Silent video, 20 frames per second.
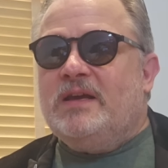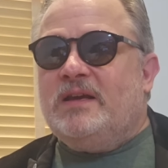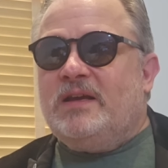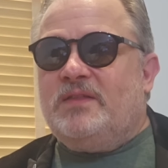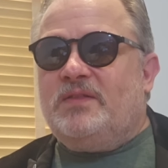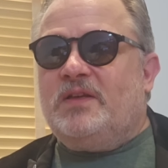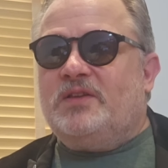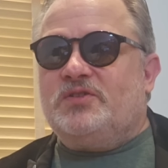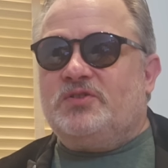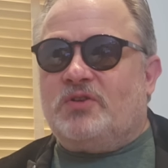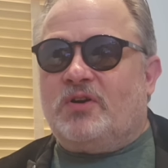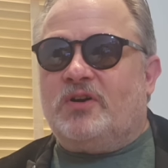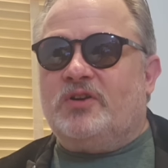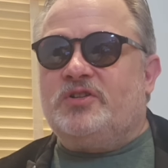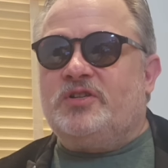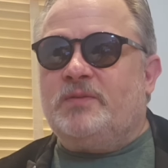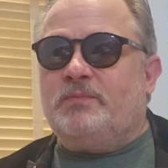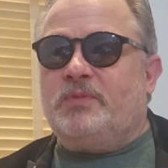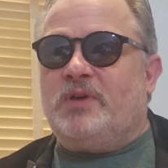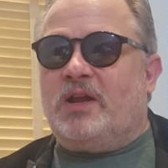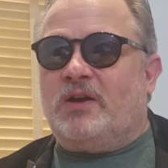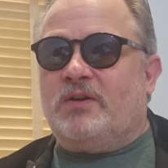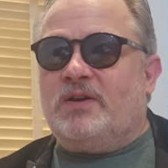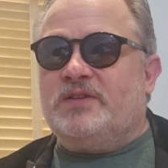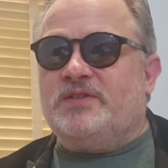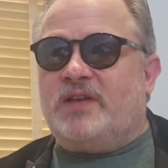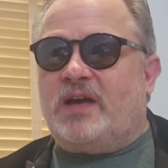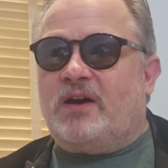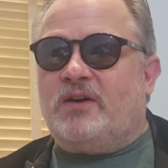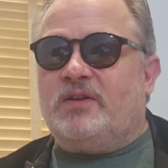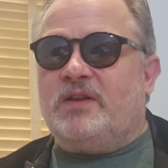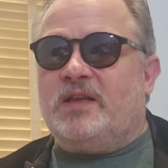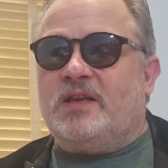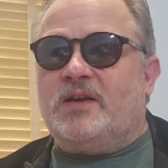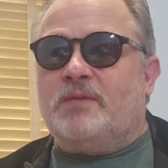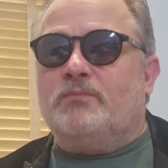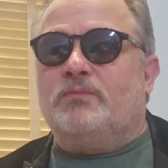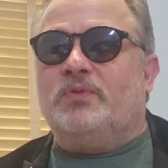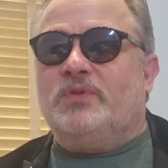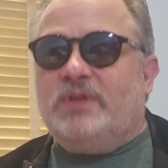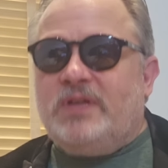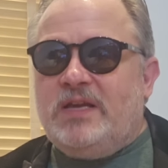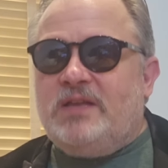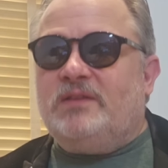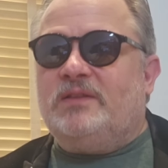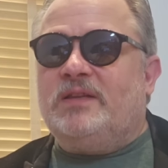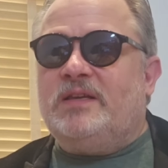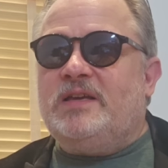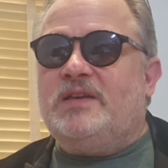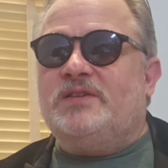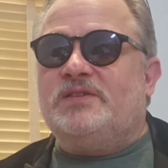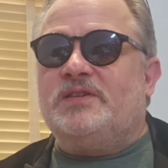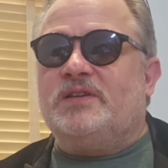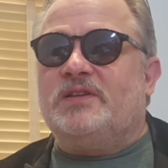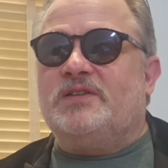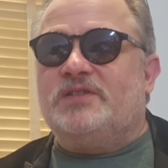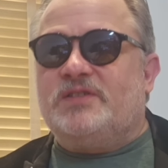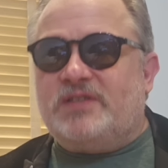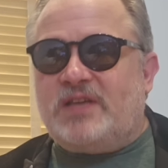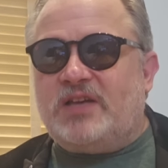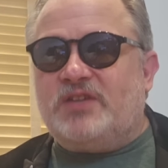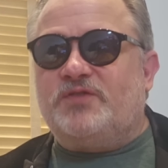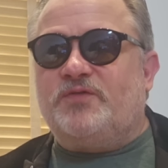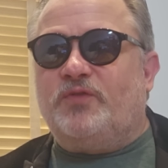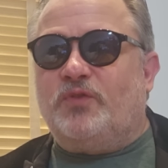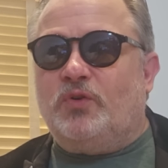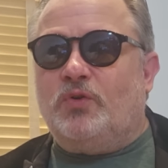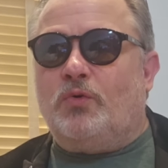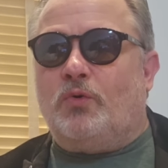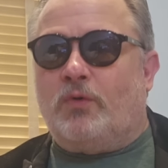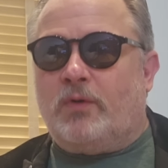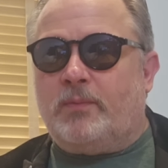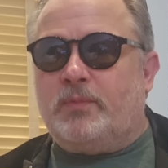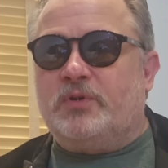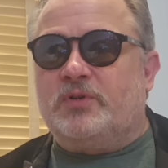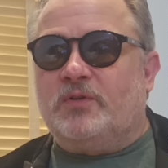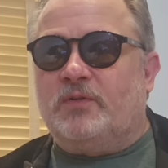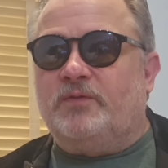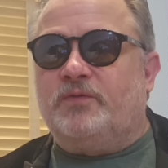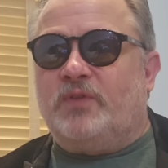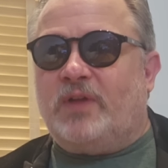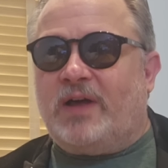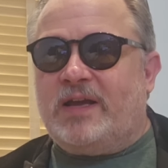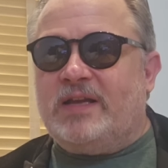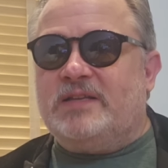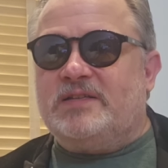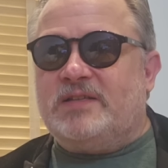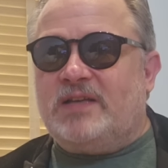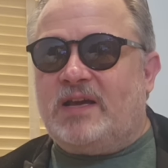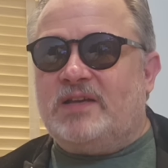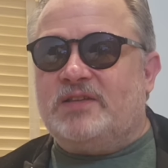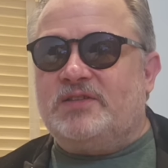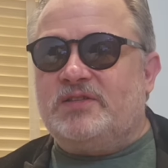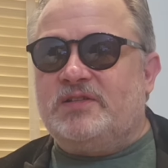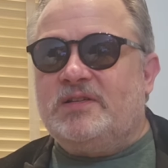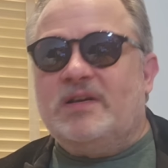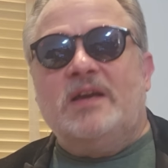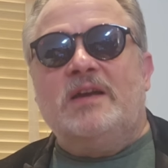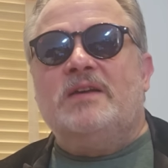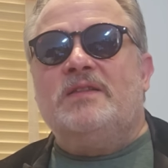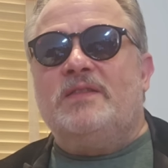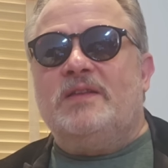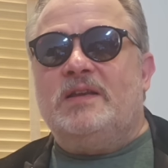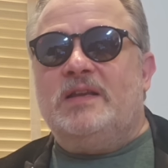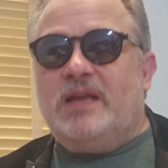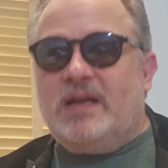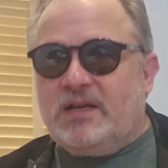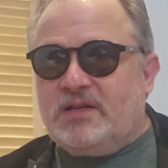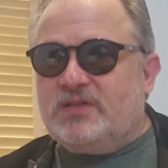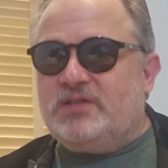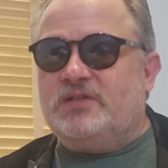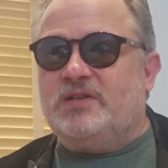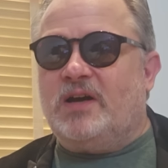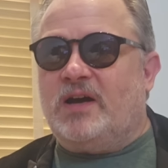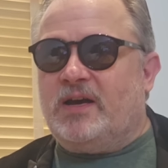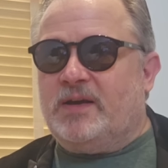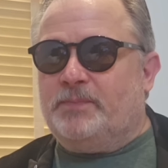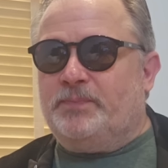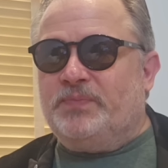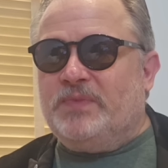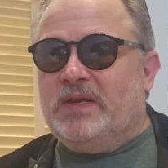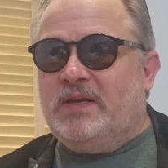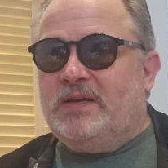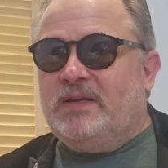and and that Starship carries out a completely successful orbital flight test the next time.